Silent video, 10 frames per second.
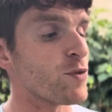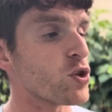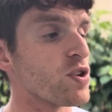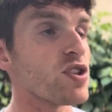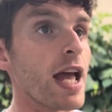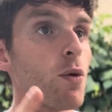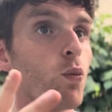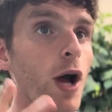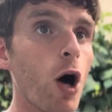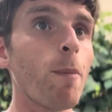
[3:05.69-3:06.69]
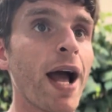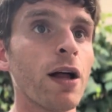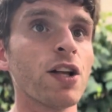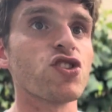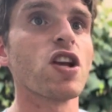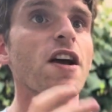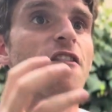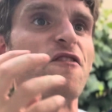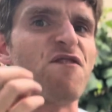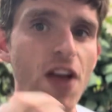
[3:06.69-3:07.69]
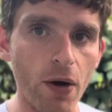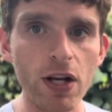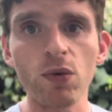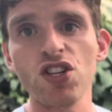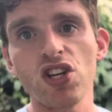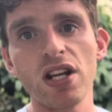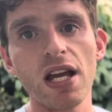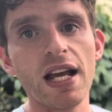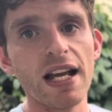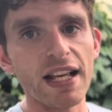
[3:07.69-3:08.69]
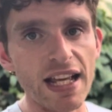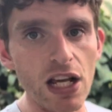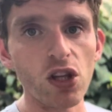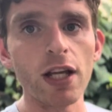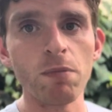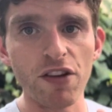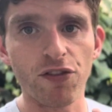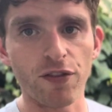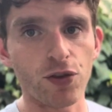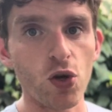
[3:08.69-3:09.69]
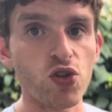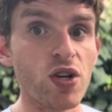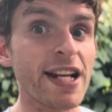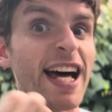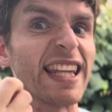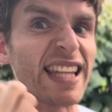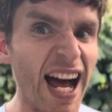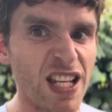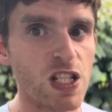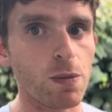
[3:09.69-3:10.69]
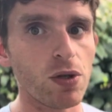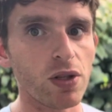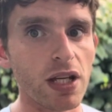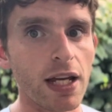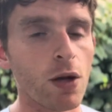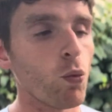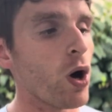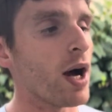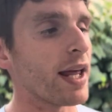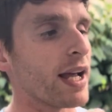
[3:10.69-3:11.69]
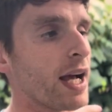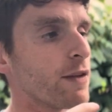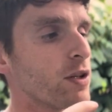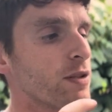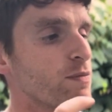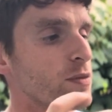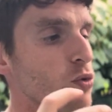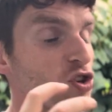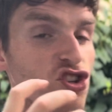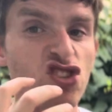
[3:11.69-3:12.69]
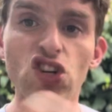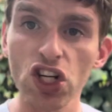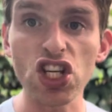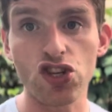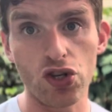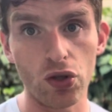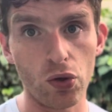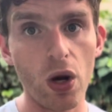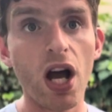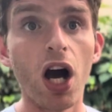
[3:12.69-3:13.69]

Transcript: So it's a well-balanced, very rigid heel and midfoot for those who need a lot of stability and want a kind of a more sturdy shoe